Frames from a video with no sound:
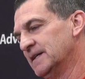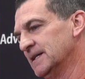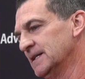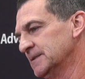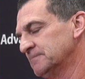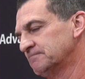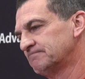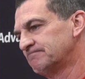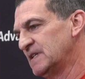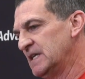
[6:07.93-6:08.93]
Um,
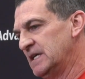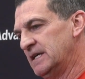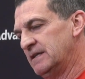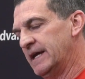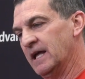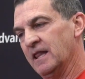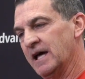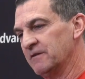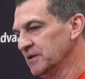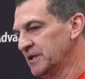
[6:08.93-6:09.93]
they got a
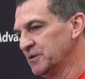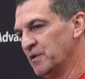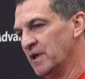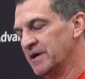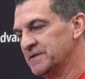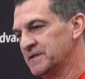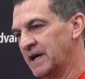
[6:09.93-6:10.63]
lot of really good players.